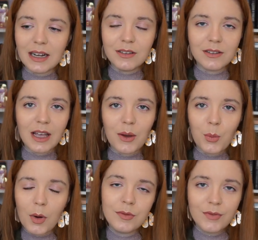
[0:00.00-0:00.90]
and you'll
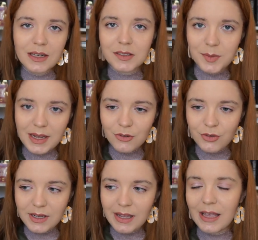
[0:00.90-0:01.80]
get one random
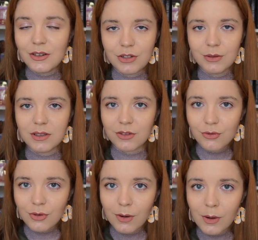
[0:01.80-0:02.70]
entry into this
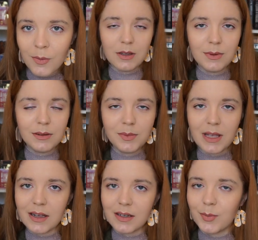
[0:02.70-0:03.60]
draw. You will
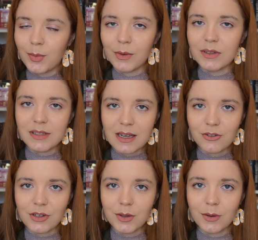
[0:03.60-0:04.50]
get a bonus
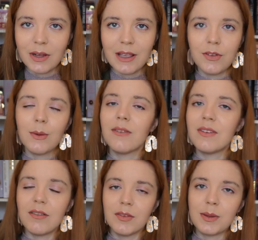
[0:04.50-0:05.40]
entry though if you have
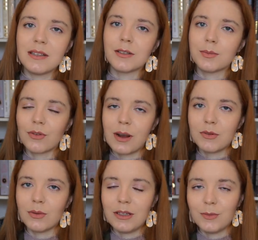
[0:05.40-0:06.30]
never been
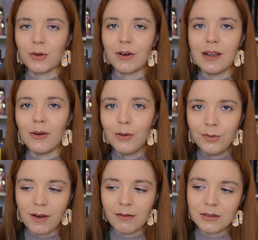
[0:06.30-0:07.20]
subscribed to Illumicrate or
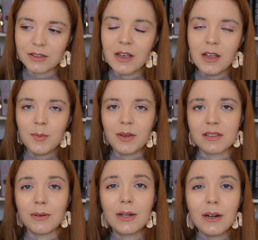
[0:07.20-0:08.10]
Fairyloot,
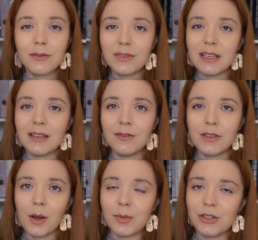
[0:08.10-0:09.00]
because I would love to give
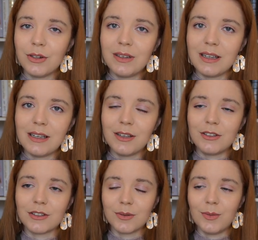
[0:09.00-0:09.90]
the opportunity
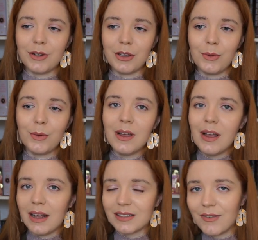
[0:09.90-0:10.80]
to someone who
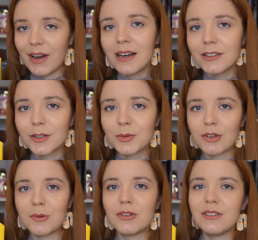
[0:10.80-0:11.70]
has never had a
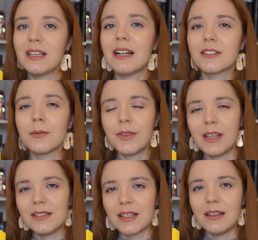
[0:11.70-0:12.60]
subscription to get some
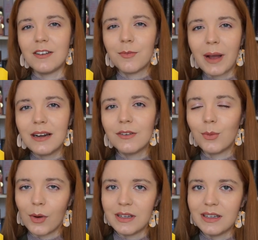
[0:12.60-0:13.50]
things that they might have
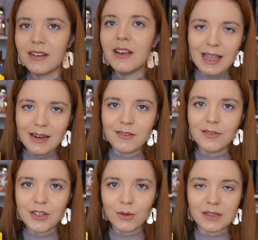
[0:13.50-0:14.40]
wanted in
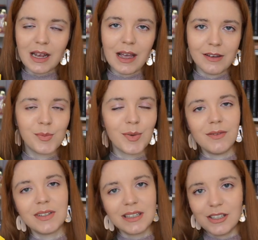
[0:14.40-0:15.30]
videos that I have
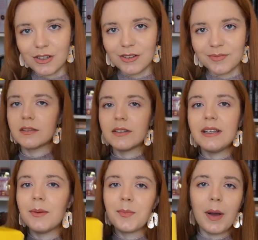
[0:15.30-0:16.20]
previously done.
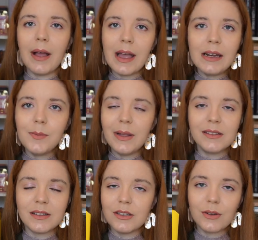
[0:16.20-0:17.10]
So by any
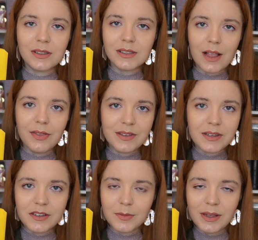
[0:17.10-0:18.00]
means, you can send this
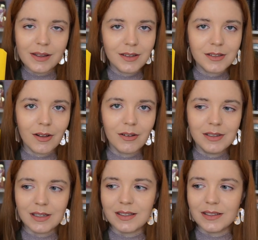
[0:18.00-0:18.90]
in to me as long
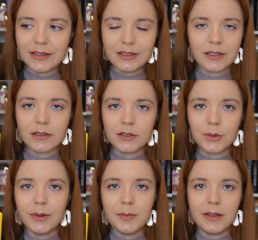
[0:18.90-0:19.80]
as I see it. You can
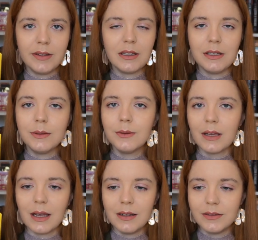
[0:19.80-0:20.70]
tweet me, you
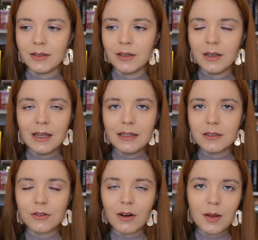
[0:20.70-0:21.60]
can
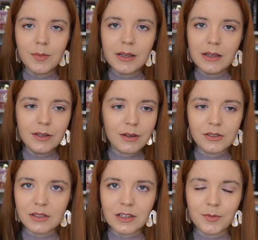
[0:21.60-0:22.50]
Instagram me, you
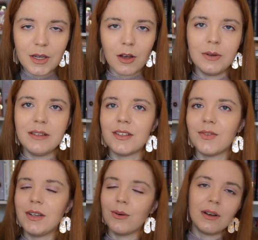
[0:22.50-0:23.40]
can just leave me a comment in this
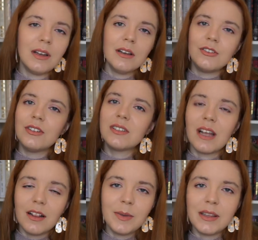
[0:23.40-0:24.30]
video. Just
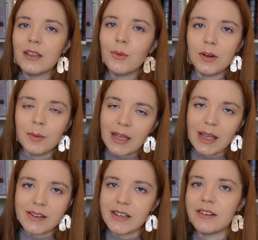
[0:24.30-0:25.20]
tell me that you want to be
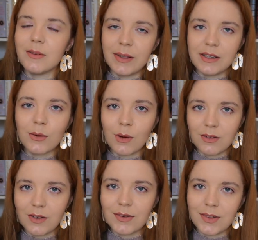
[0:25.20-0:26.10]
entered and whether you
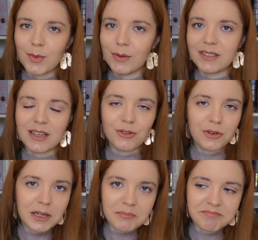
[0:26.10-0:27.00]
qualify for the bonus
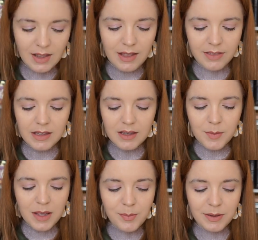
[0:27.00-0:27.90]
entry. I think it
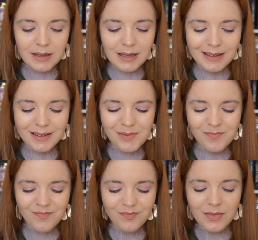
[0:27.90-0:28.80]
might be like
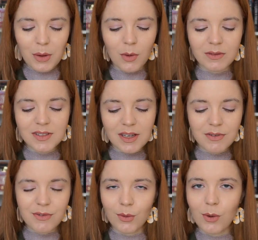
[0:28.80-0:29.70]
once
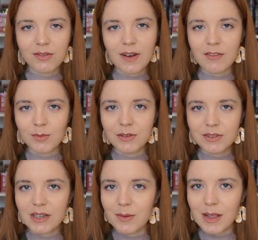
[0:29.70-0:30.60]
every 4 or 5
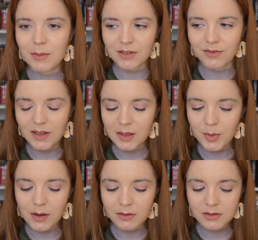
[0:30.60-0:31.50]
months that I'm able to fill a
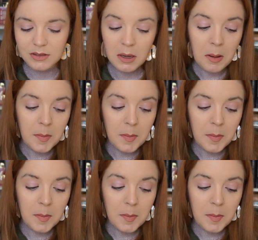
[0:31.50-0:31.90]
box.